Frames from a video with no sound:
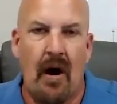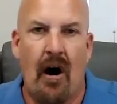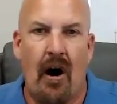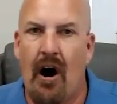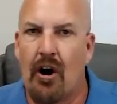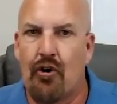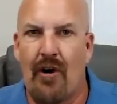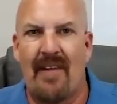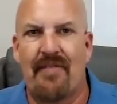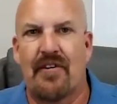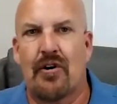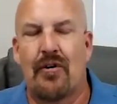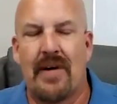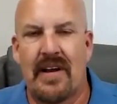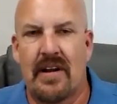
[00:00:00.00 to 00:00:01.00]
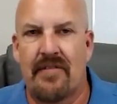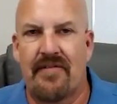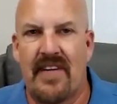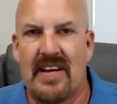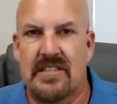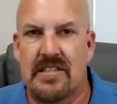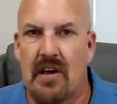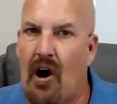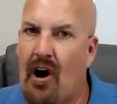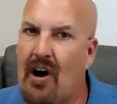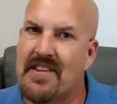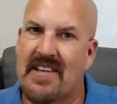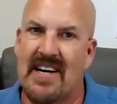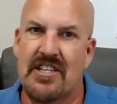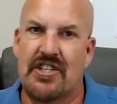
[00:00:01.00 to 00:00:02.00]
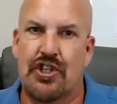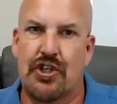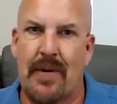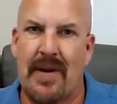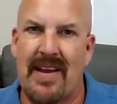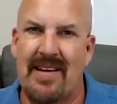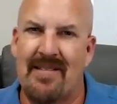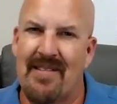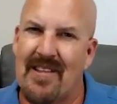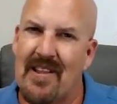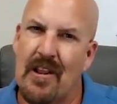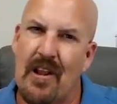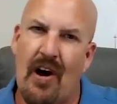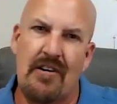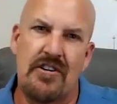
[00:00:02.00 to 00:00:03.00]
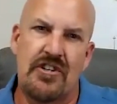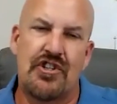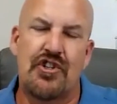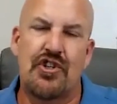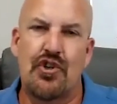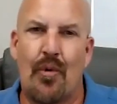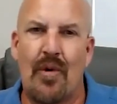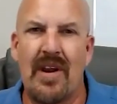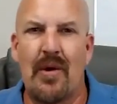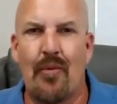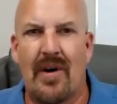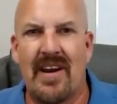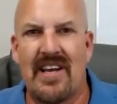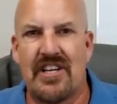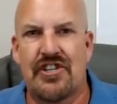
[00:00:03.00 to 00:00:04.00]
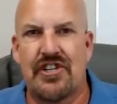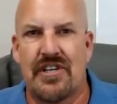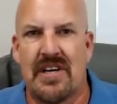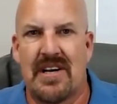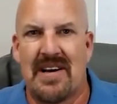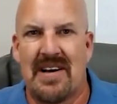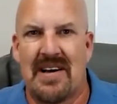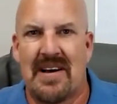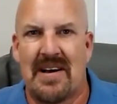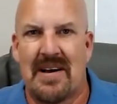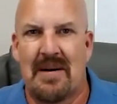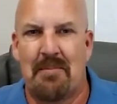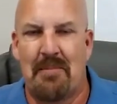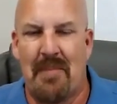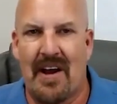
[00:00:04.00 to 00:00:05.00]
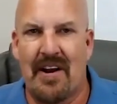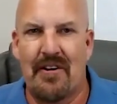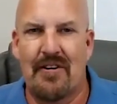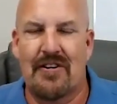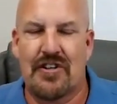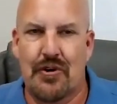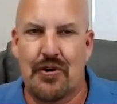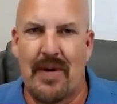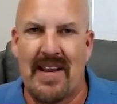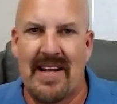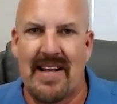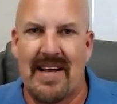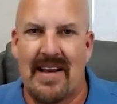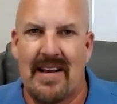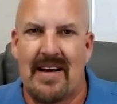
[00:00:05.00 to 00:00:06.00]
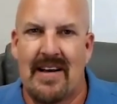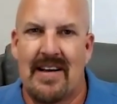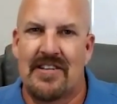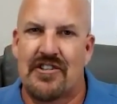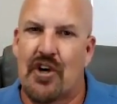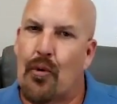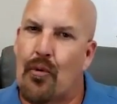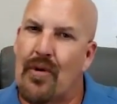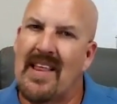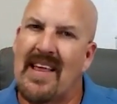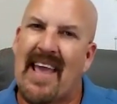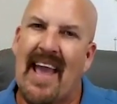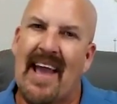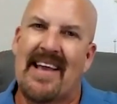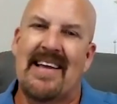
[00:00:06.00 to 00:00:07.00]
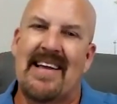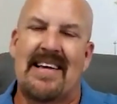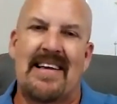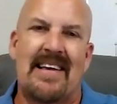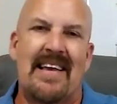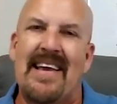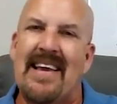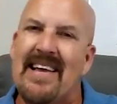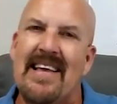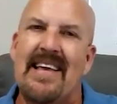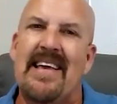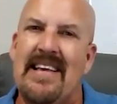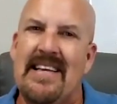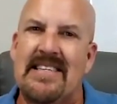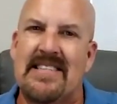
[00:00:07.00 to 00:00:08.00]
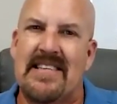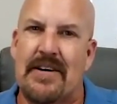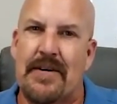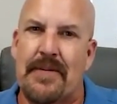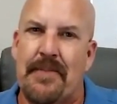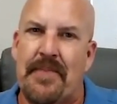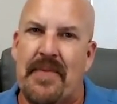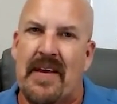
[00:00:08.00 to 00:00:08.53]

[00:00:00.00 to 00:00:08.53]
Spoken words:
All graphical interface, all touch screen, large 21-inch monitor screen. So it really can't get any easier.